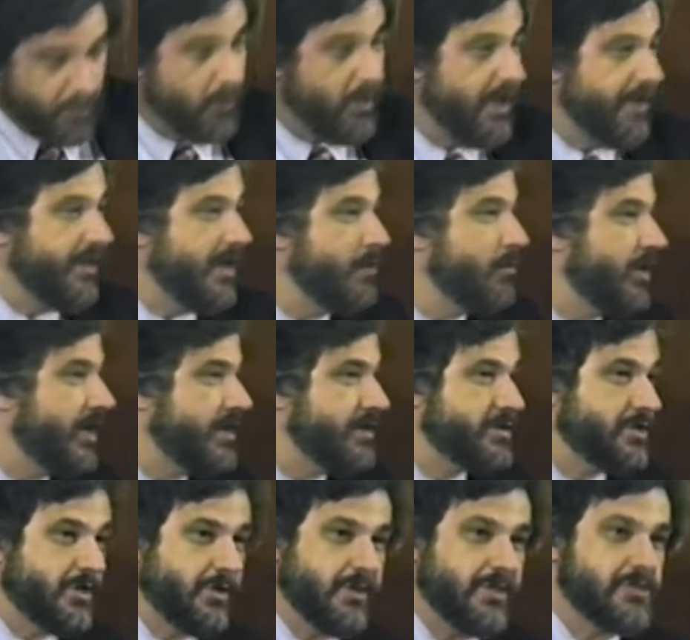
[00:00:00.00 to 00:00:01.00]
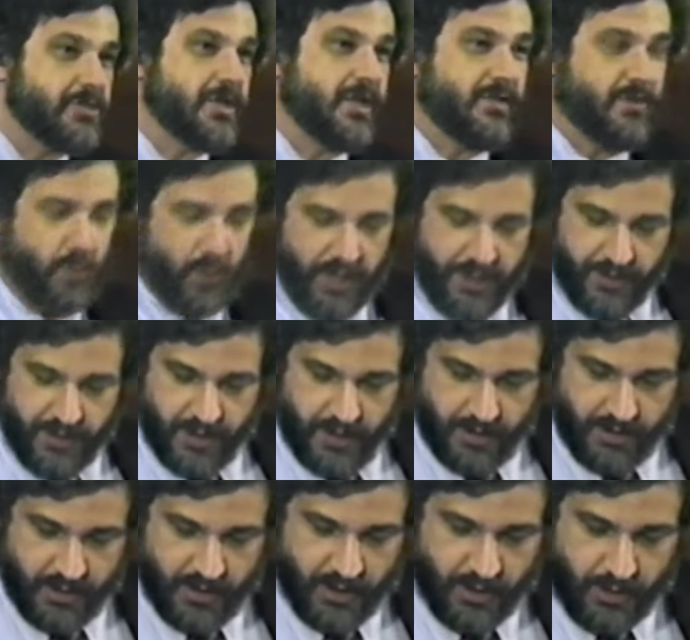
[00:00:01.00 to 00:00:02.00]
the way they wanted to instead of the way
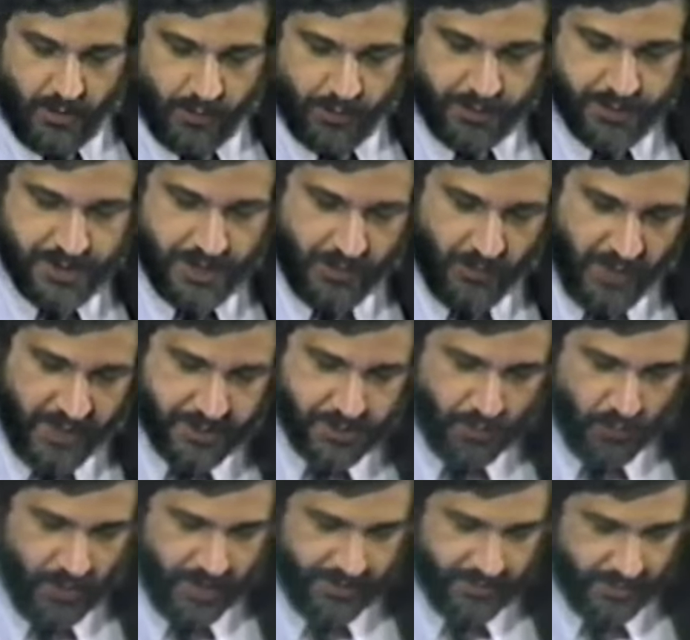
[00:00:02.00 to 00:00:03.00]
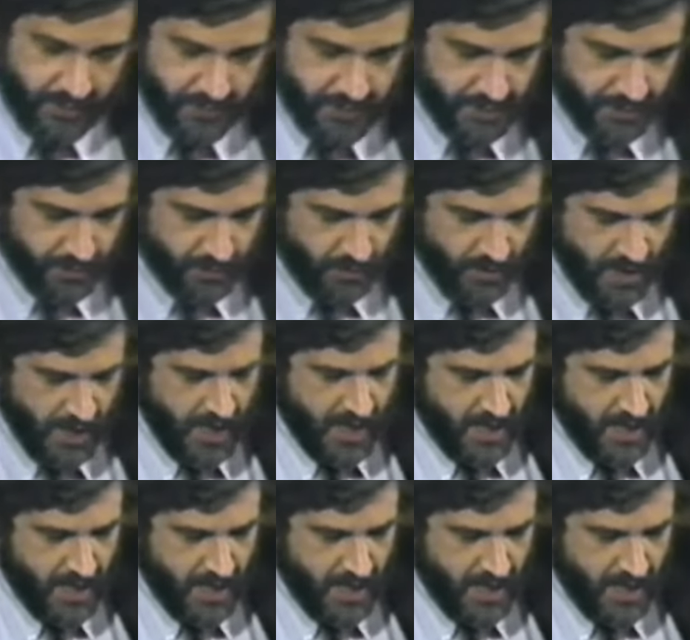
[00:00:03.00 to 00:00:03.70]
the uh, older generation wanted them to,